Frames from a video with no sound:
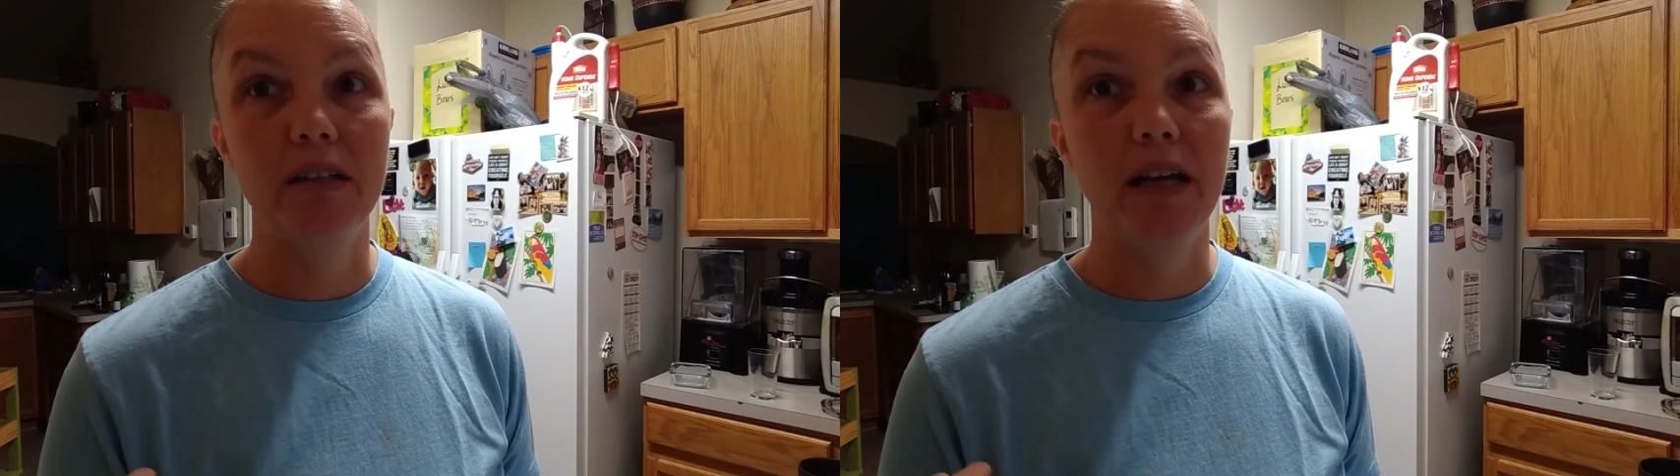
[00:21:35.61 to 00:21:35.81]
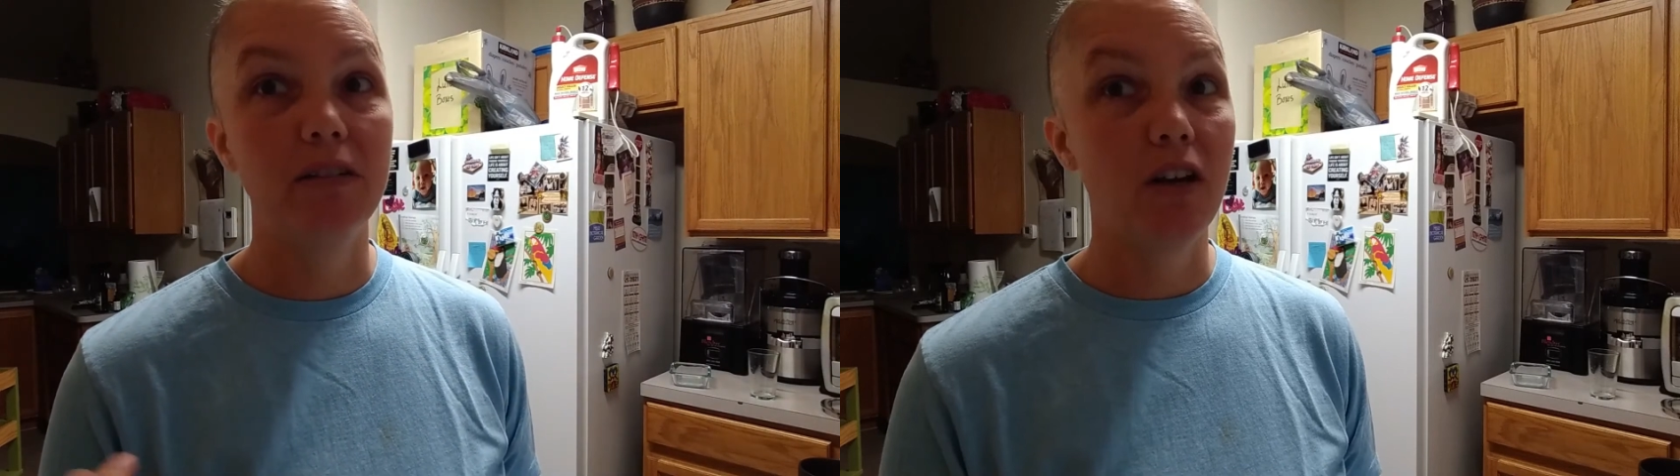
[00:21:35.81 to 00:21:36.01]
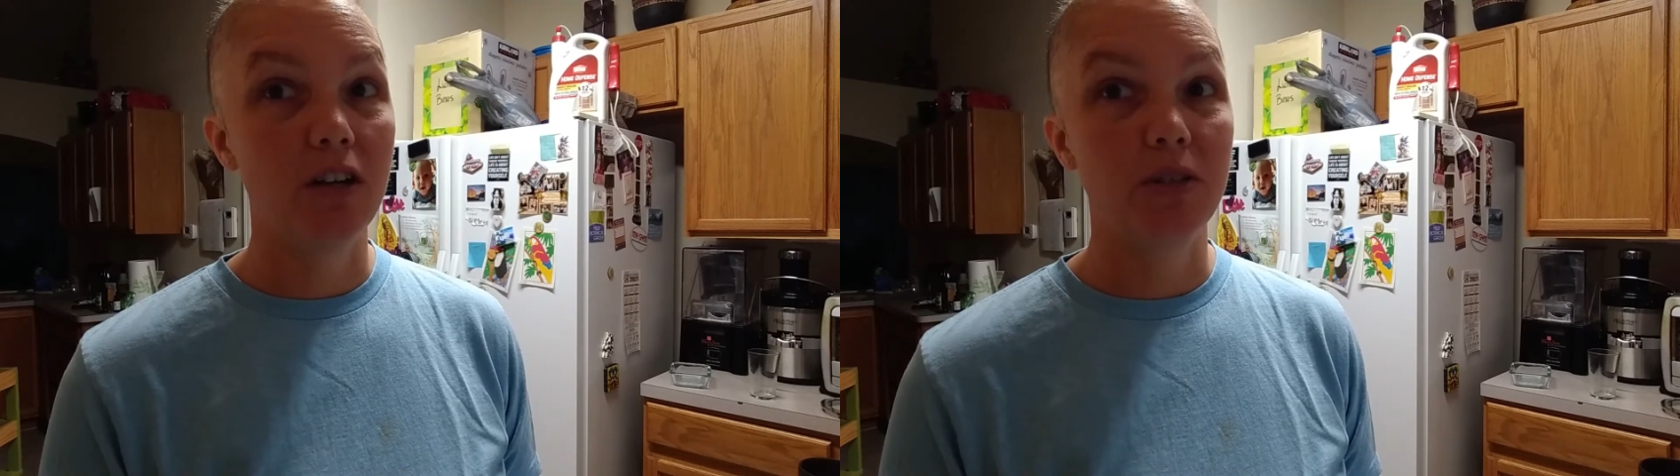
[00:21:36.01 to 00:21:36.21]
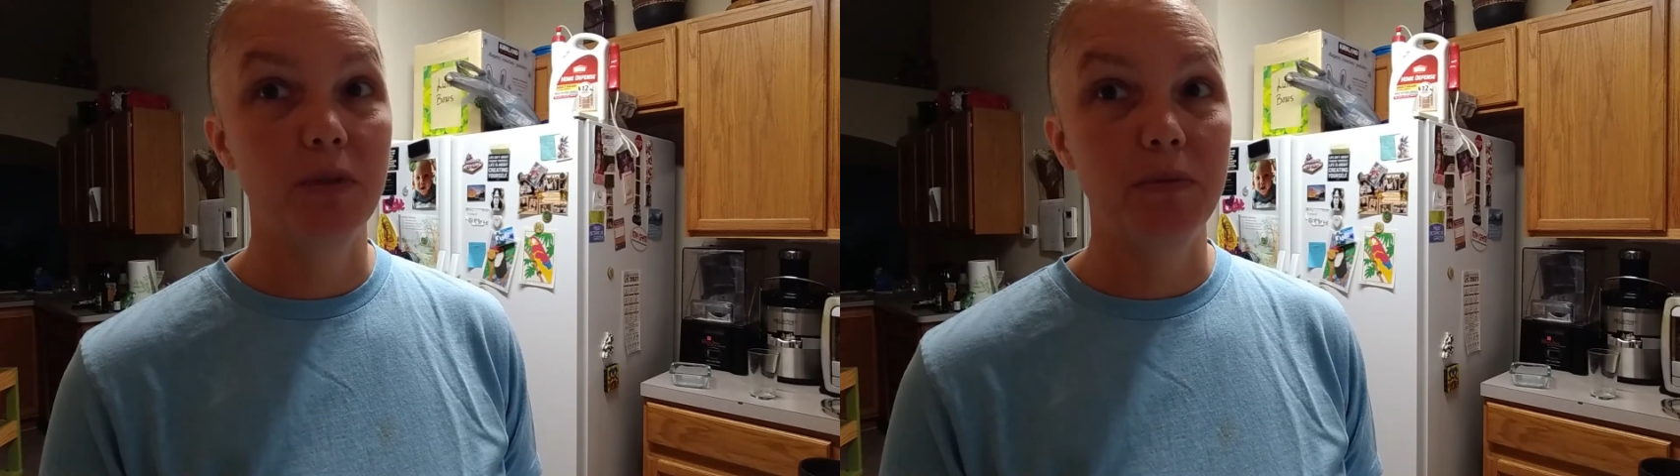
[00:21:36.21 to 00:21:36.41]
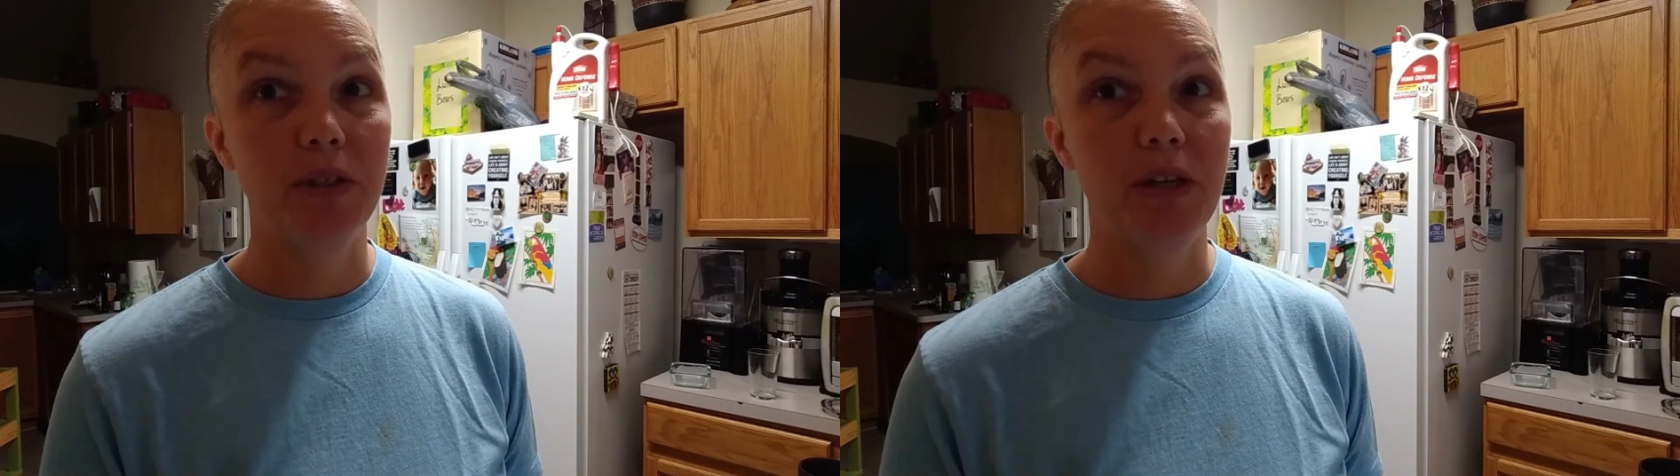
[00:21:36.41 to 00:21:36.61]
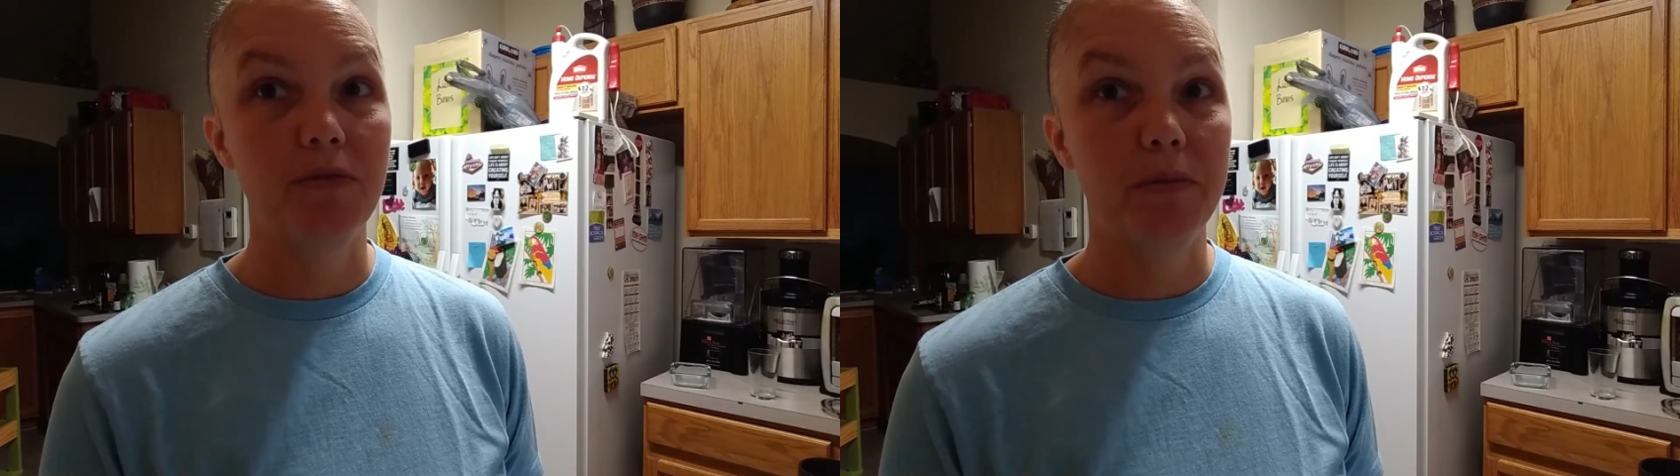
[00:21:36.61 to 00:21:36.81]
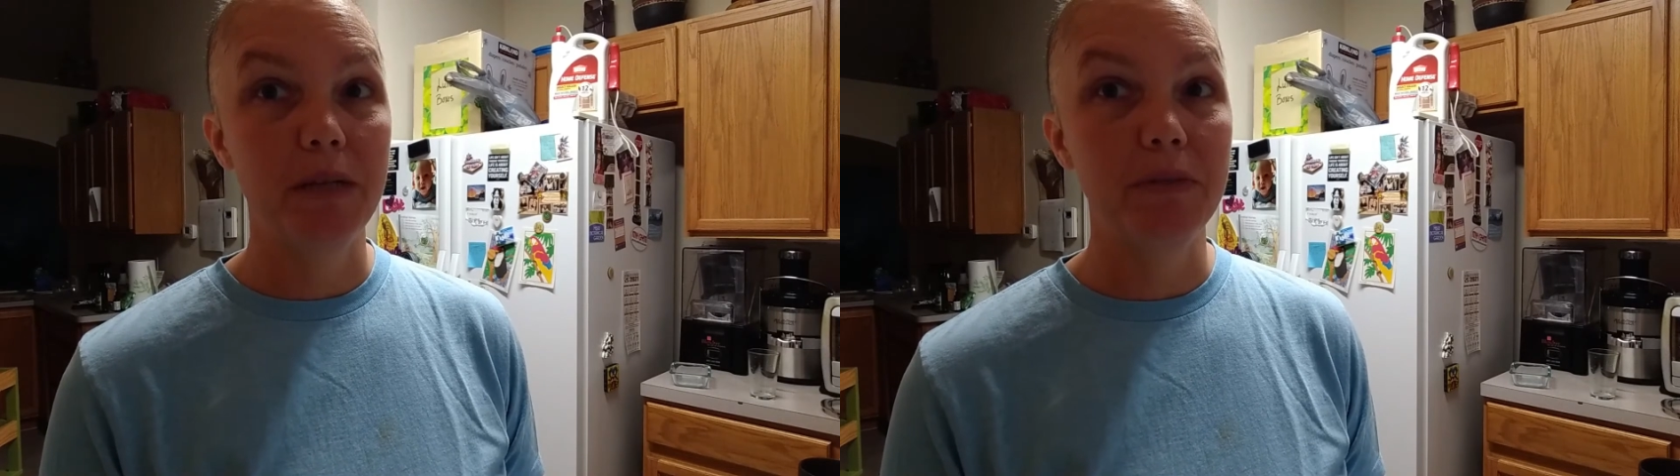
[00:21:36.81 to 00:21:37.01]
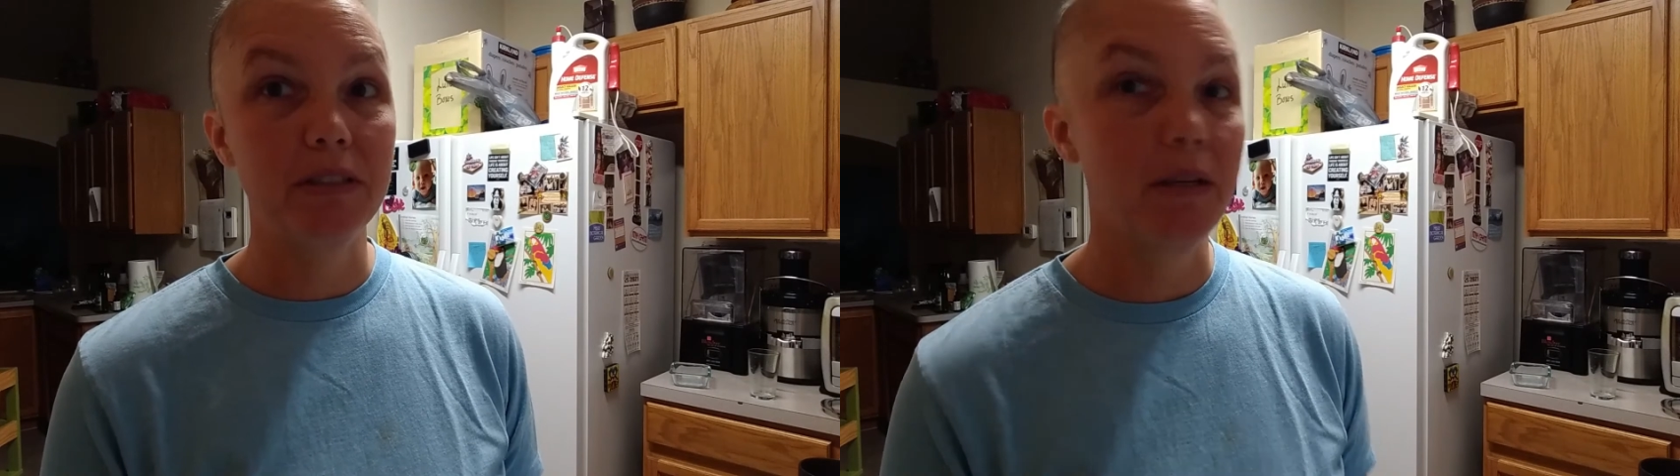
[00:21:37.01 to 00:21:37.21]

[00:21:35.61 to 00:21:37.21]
and that nausea would build up from an empty